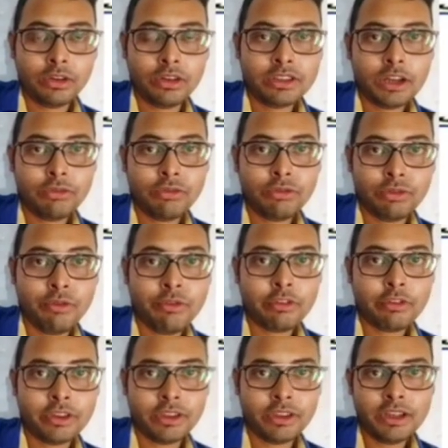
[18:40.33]
This
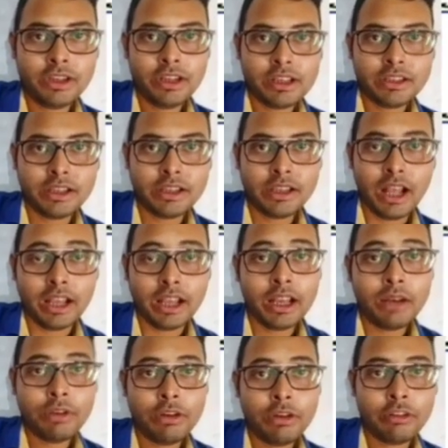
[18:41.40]
Schrödinger wave equation
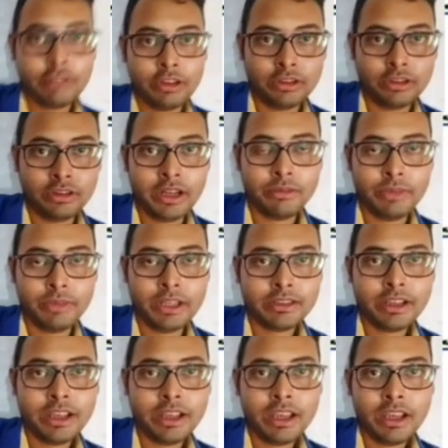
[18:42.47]
is an eigenvalue
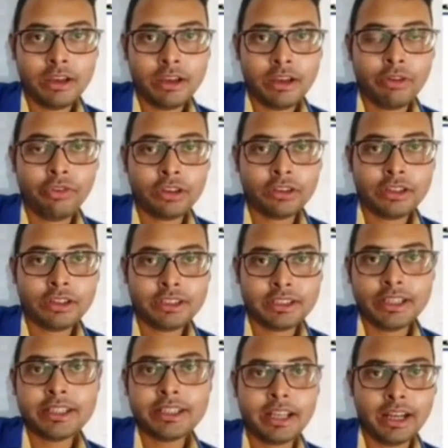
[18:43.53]
equation, that means
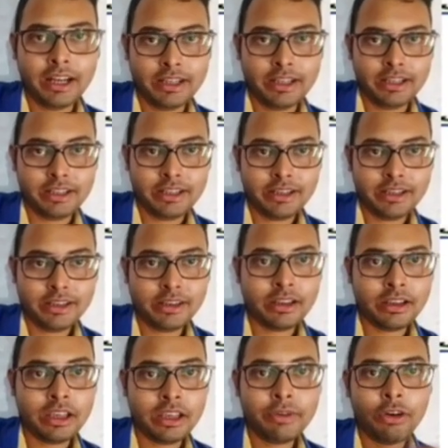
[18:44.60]
wave function is
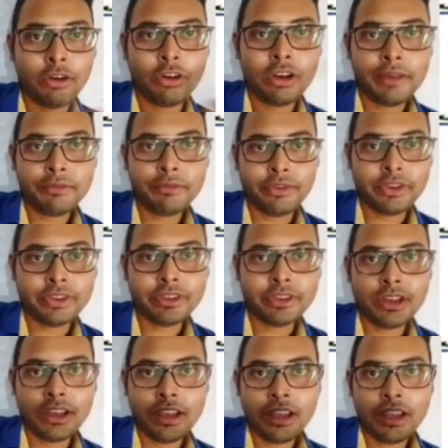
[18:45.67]
regenerated if and
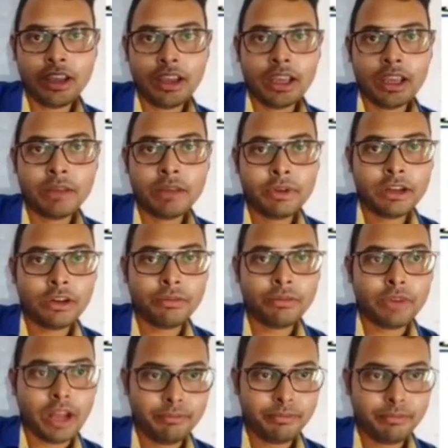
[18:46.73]
only if it is
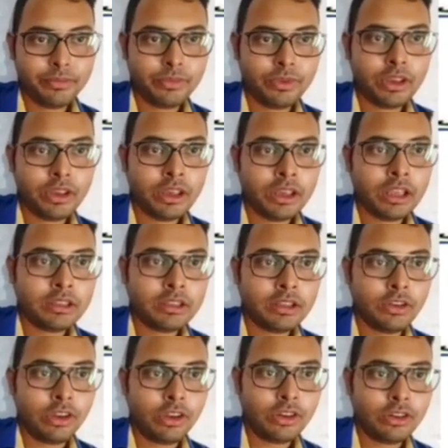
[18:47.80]
independent of time.
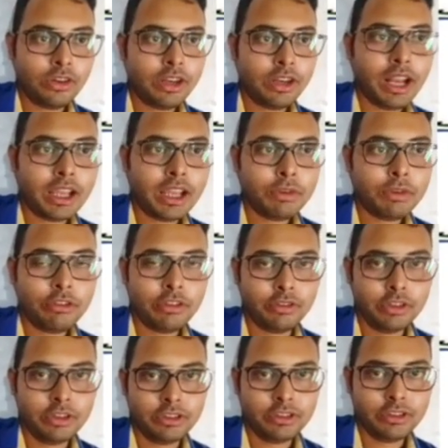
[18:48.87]
It's not an
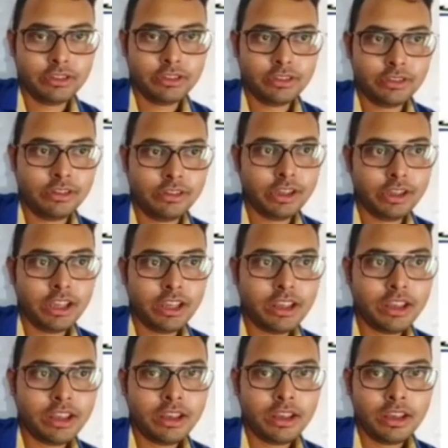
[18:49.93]
eigenvalue equation.
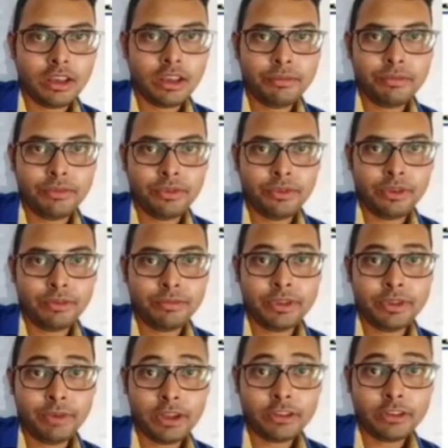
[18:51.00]
Okay,
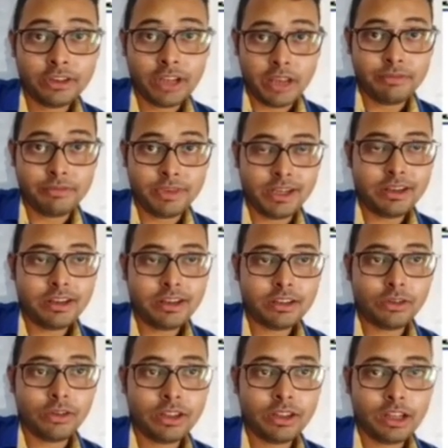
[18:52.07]
if it depends on
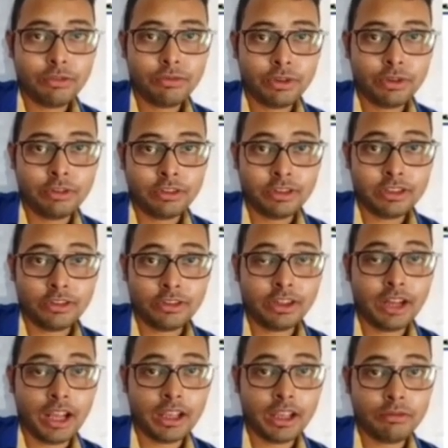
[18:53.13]
time, then Schrödinger
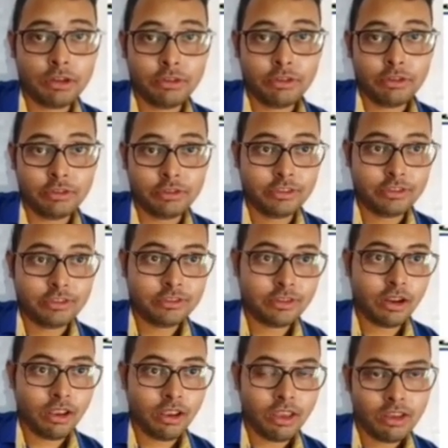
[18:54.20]
equation is not an eigenvalue
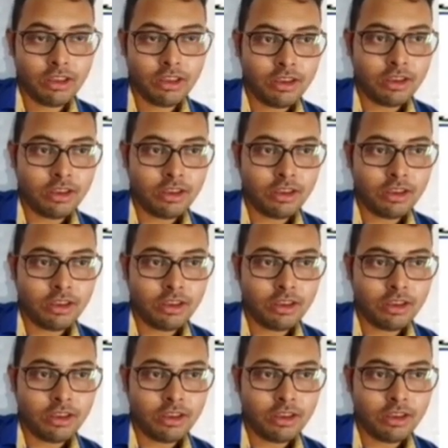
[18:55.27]
equation.